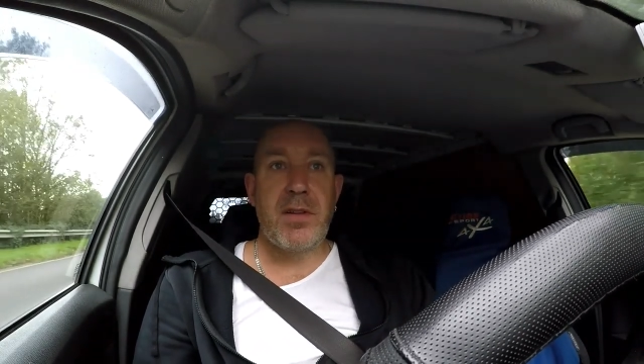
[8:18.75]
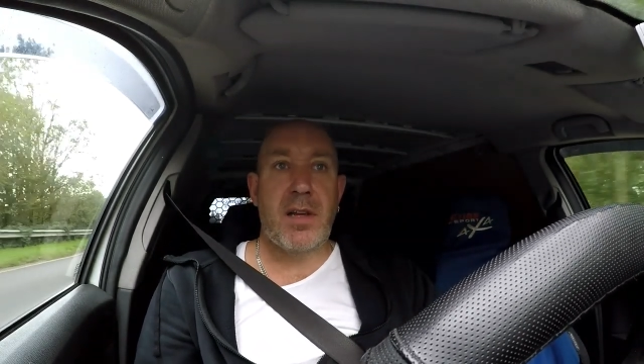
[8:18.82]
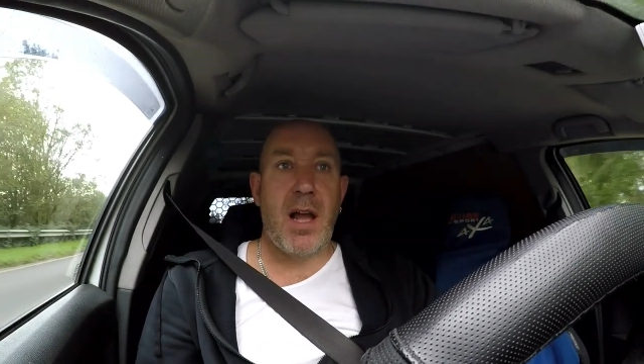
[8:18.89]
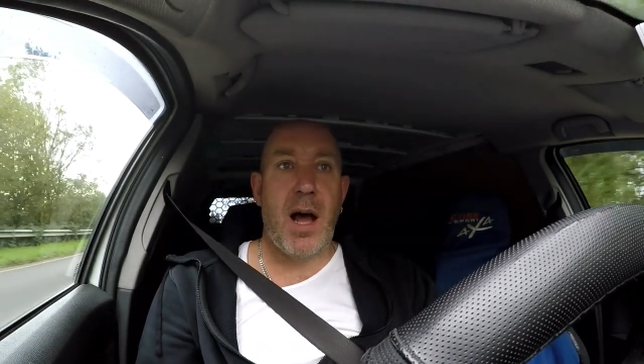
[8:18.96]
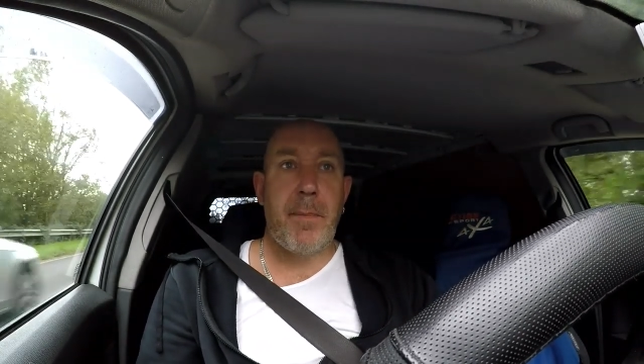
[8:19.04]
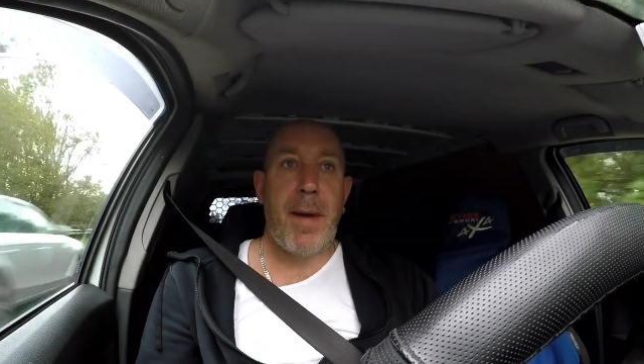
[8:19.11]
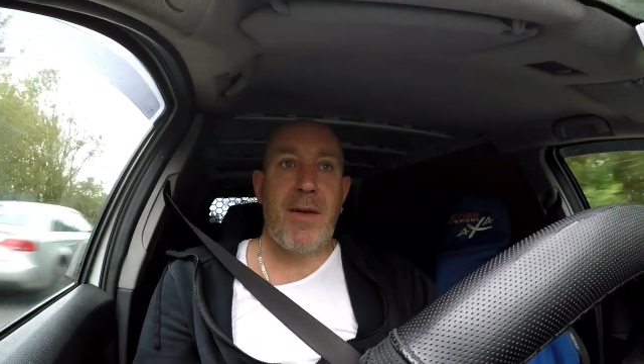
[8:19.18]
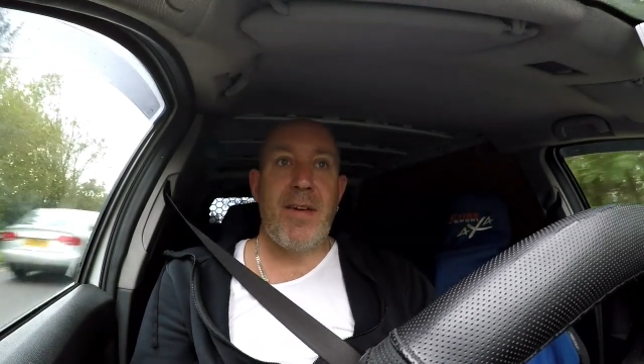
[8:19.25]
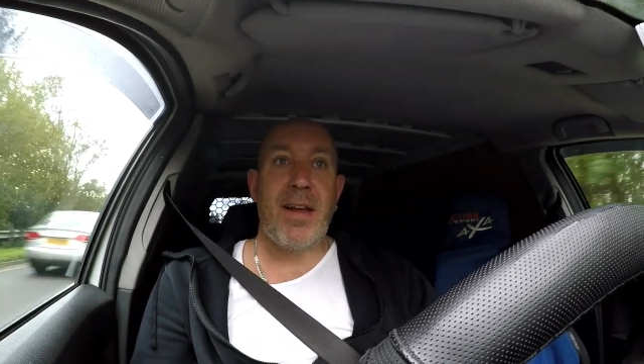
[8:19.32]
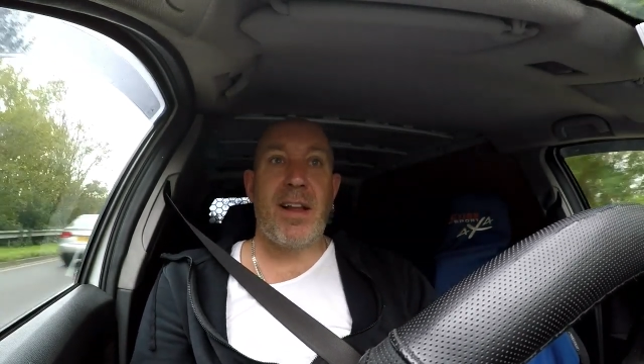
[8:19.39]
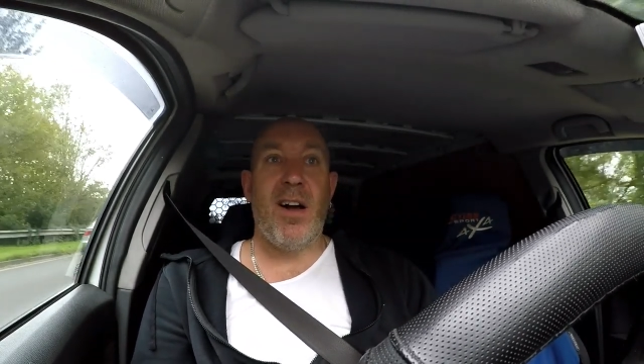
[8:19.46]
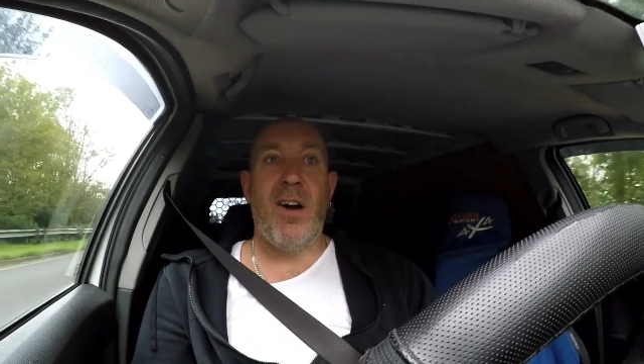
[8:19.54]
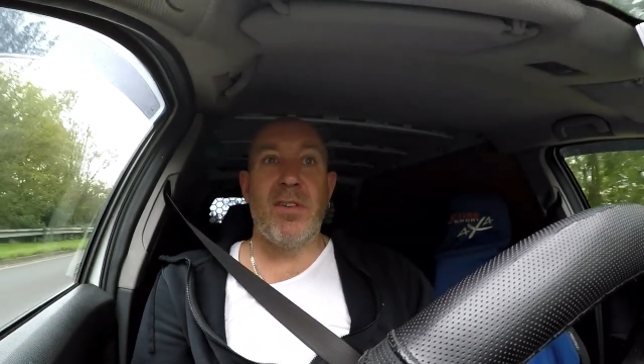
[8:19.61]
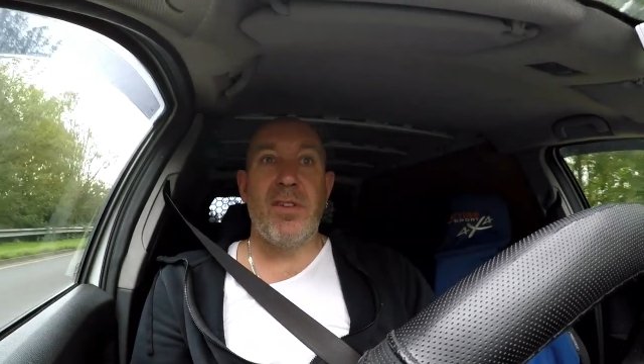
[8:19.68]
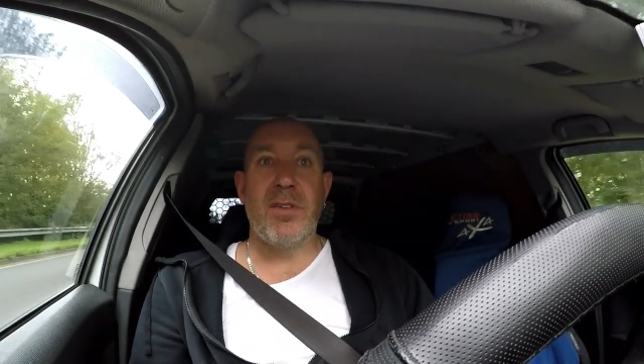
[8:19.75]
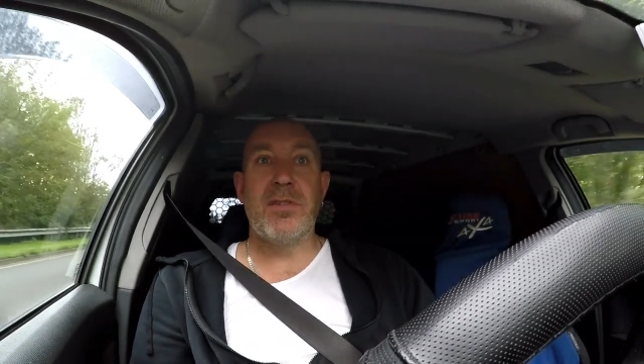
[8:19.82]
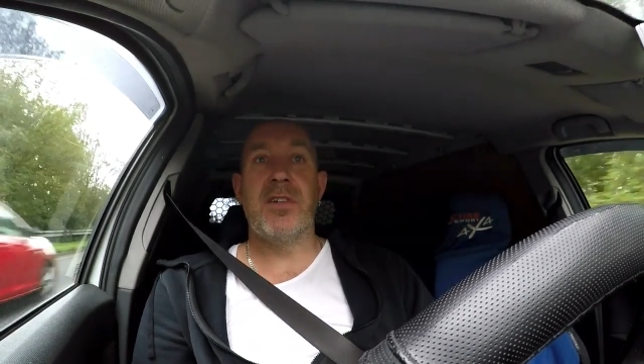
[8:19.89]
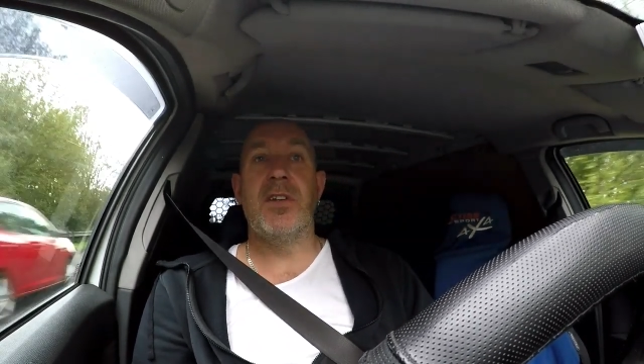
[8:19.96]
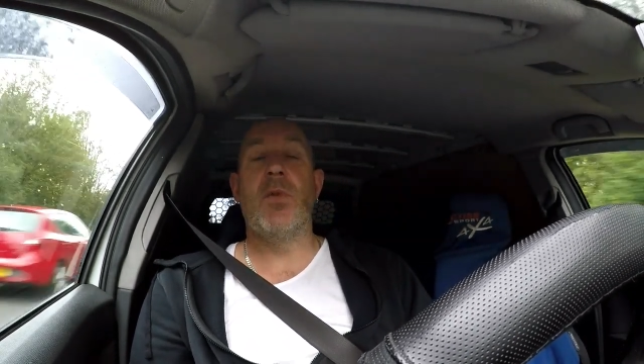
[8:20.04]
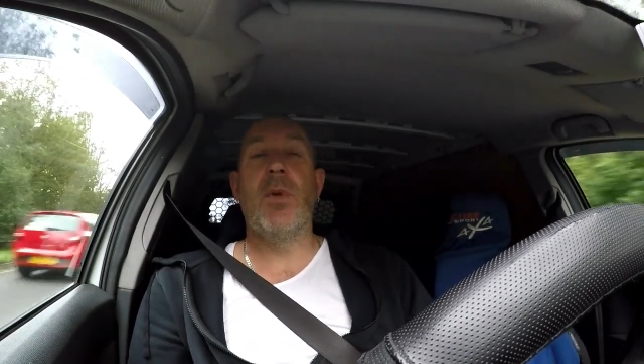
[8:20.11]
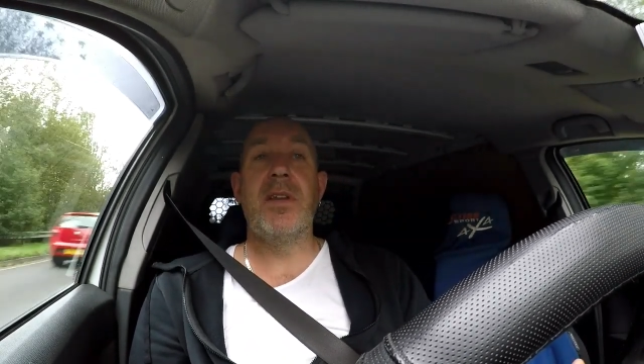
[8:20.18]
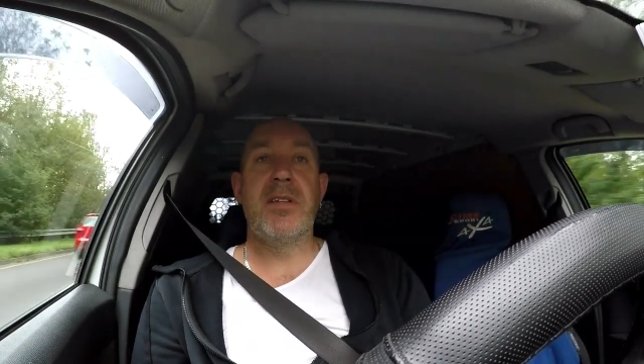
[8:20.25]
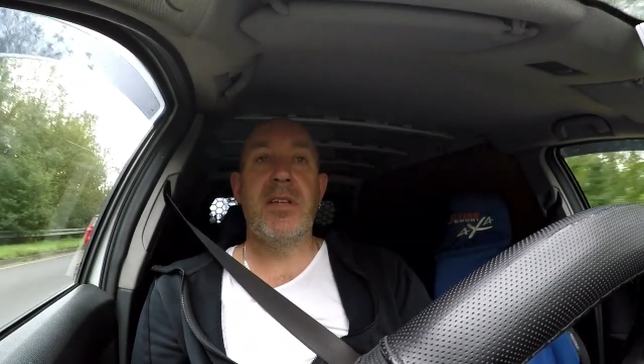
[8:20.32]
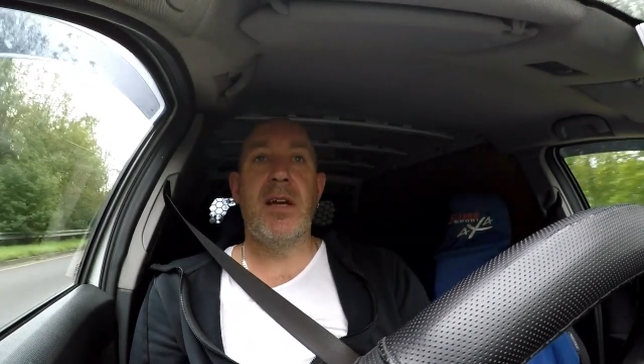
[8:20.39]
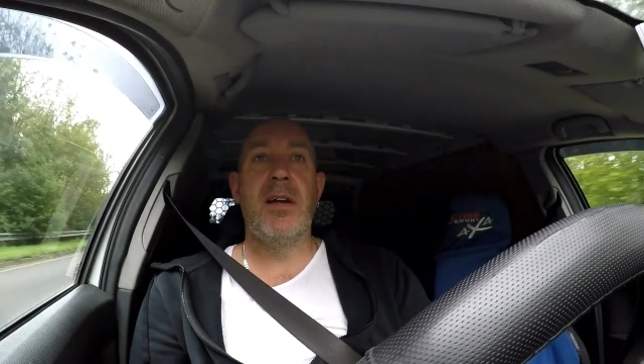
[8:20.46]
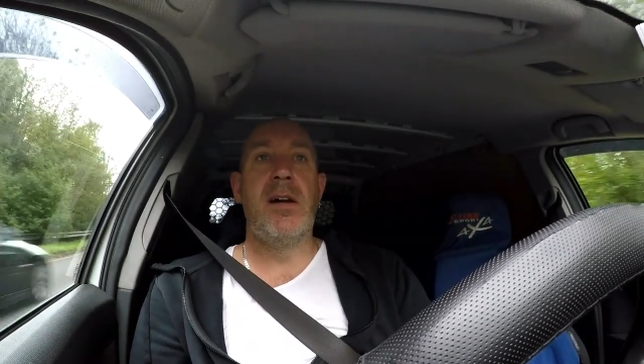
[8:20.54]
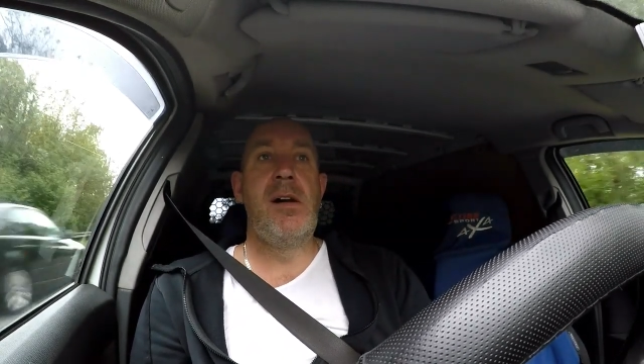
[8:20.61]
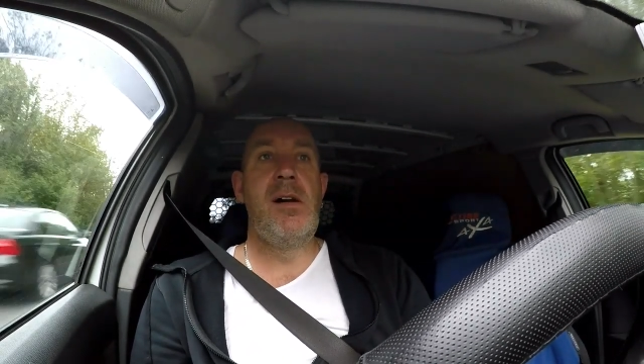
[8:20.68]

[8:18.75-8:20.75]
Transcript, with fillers: to cut back their gardens in the winter